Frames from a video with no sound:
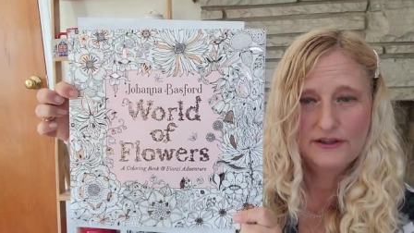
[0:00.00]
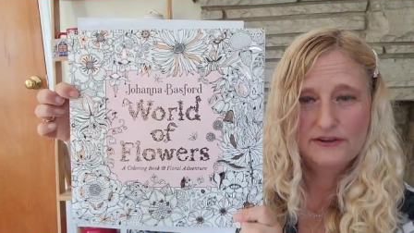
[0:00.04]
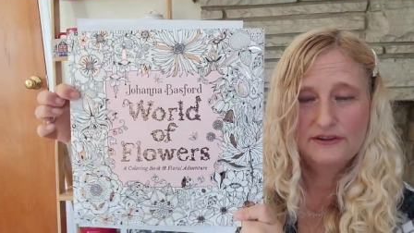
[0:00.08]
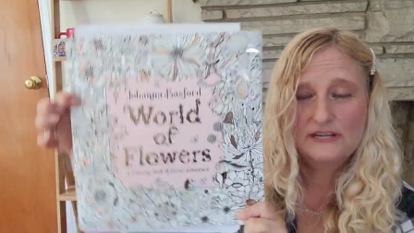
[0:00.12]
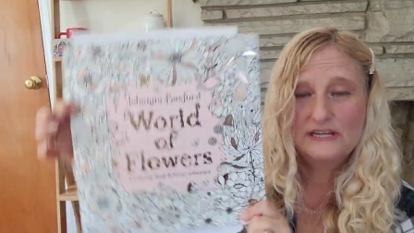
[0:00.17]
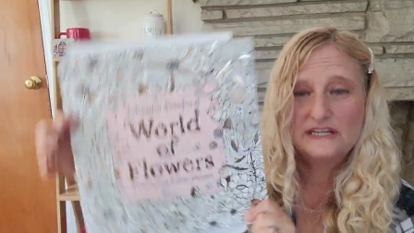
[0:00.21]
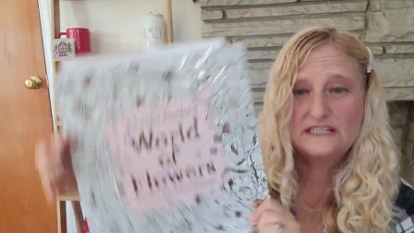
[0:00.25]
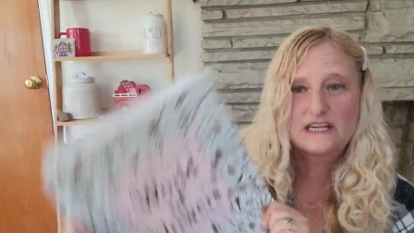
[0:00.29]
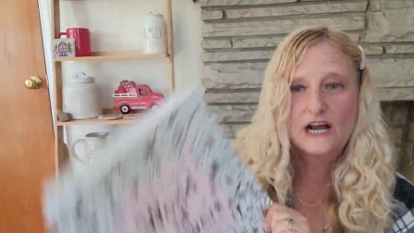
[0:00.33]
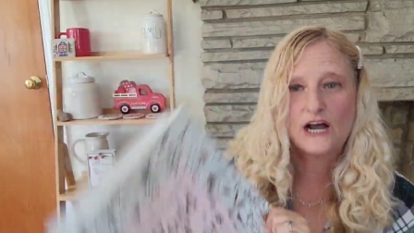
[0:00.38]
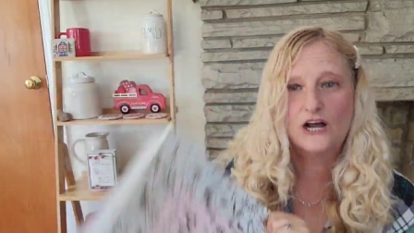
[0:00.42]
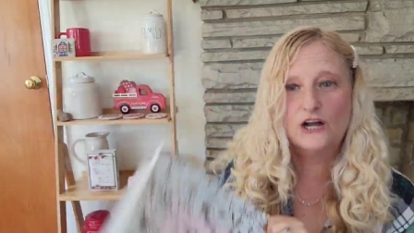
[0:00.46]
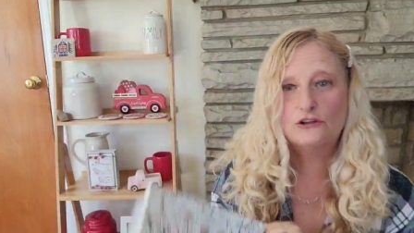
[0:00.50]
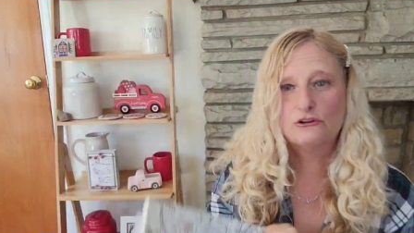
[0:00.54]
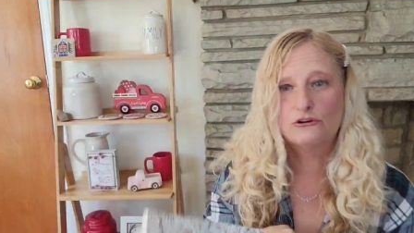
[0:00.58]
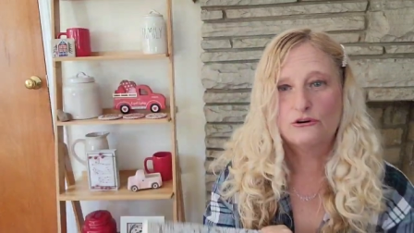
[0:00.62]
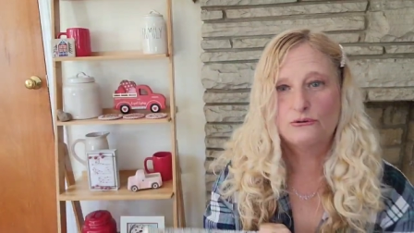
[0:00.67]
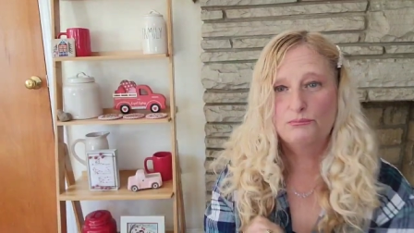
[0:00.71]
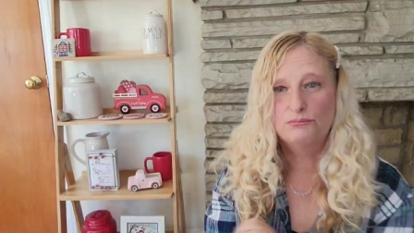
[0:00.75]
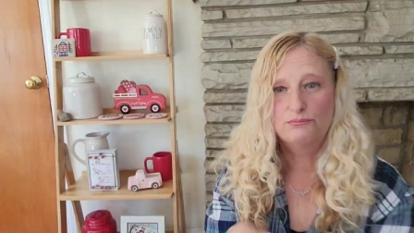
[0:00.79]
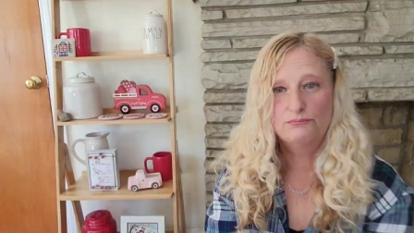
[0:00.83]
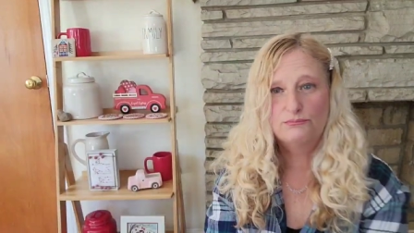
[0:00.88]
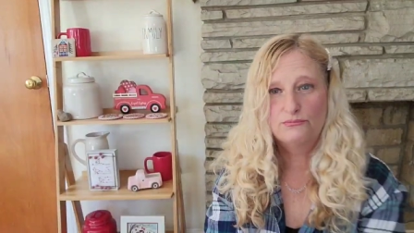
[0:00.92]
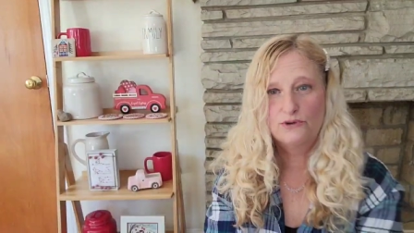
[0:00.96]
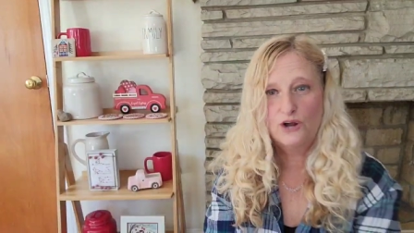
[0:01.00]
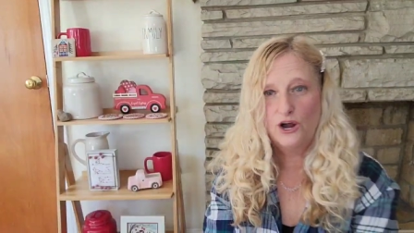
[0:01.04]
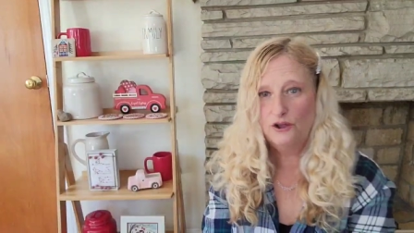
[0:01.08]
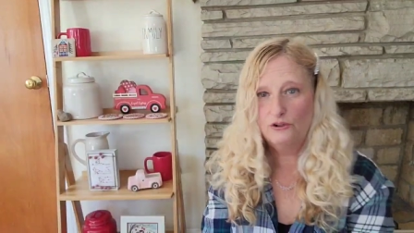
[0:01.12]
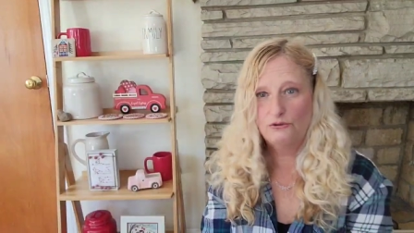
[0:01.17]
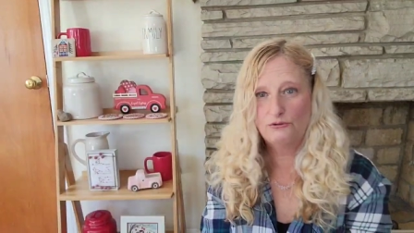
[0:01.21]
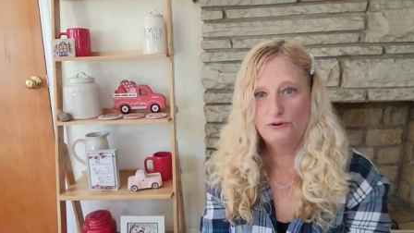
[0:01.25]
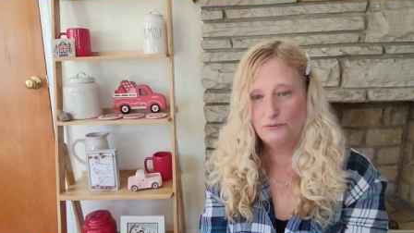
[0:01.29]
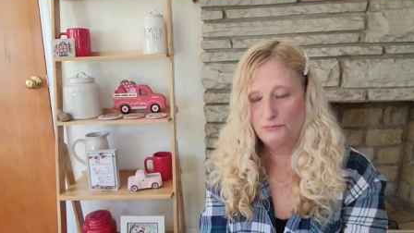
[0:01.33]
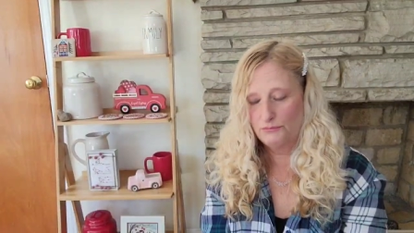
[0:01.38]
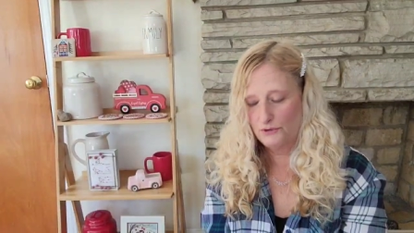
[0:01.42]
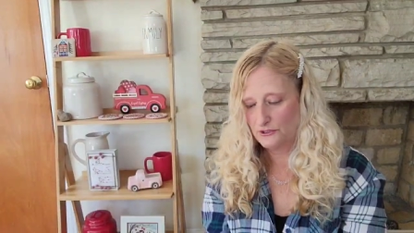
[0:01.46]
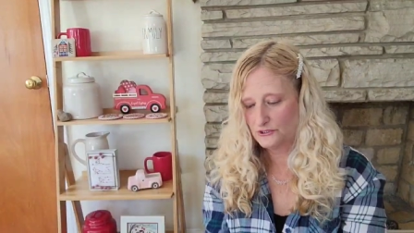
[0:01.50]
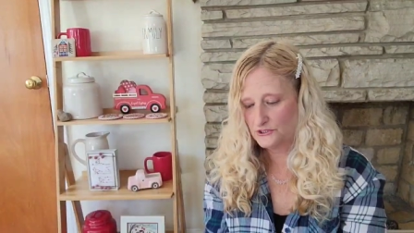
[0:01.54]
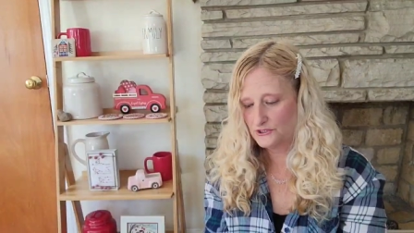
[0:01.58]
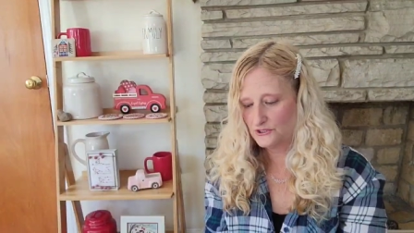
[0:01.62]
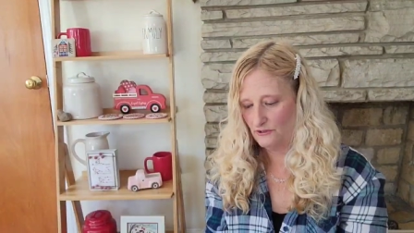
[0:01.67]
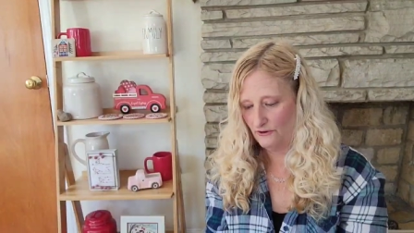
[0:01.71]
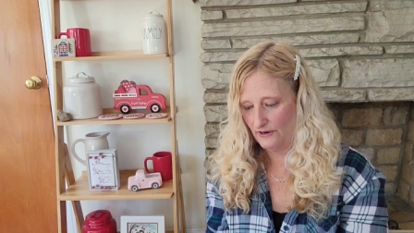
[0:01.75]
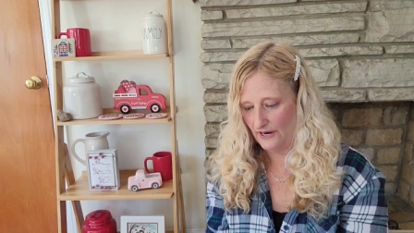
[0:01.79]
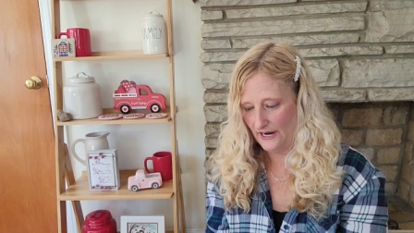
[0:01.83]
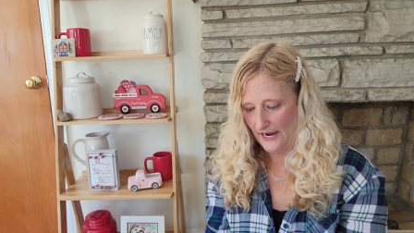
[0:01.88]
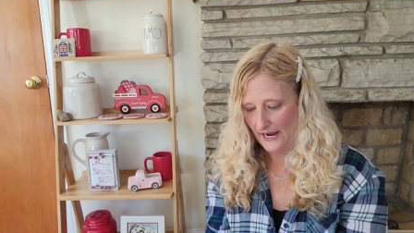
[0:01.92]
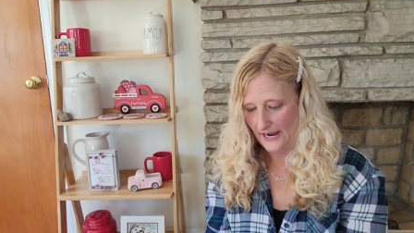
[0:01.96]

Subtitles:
These coloring books are